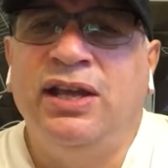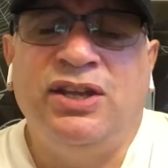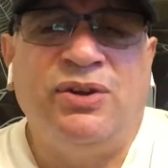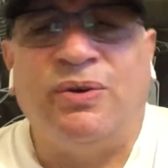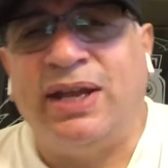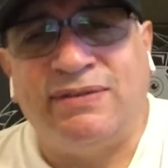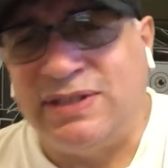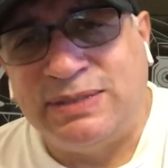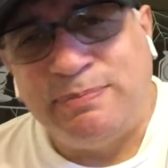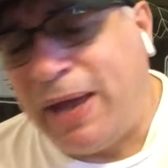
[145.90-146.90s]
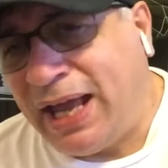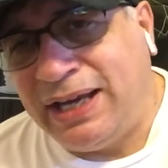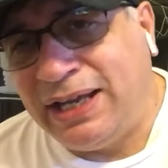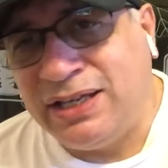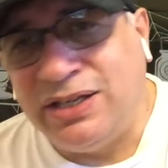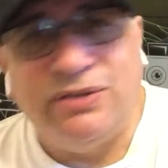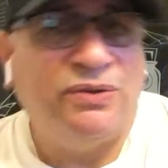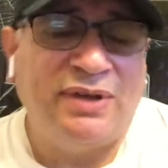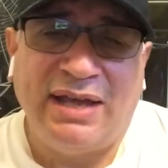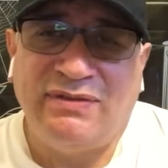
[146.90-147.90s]
You don't have Hispanic. You
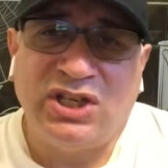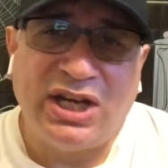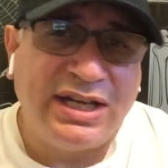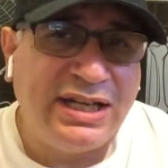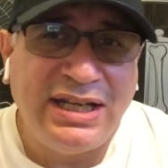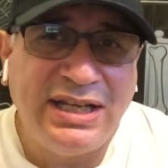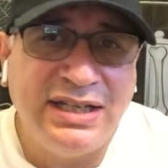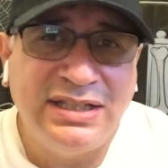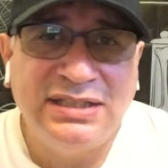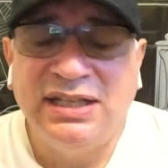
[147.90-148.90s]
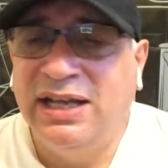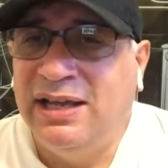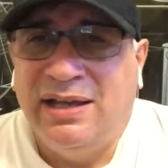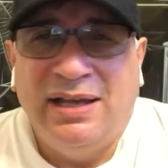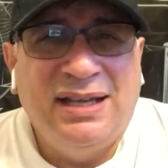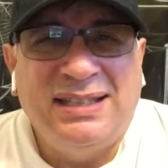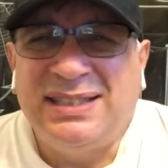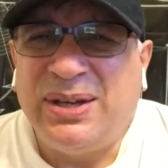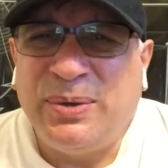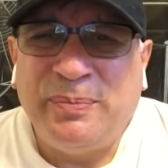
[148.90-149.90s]
don't have Chinese.
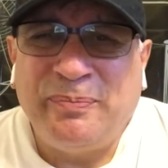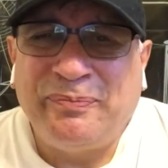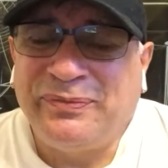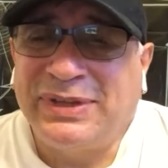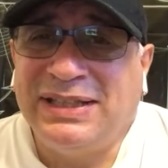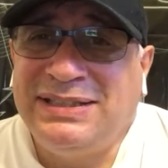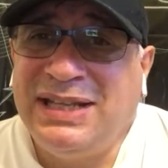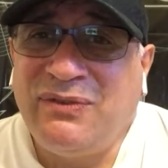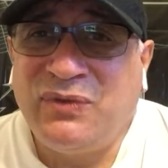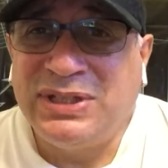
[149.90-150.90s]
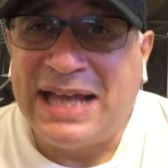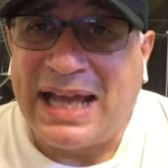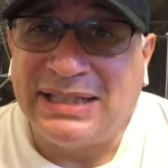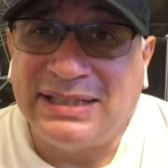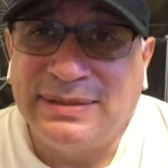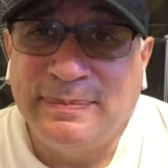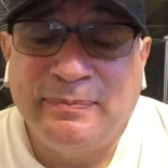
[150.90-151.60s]
So, tit for tat.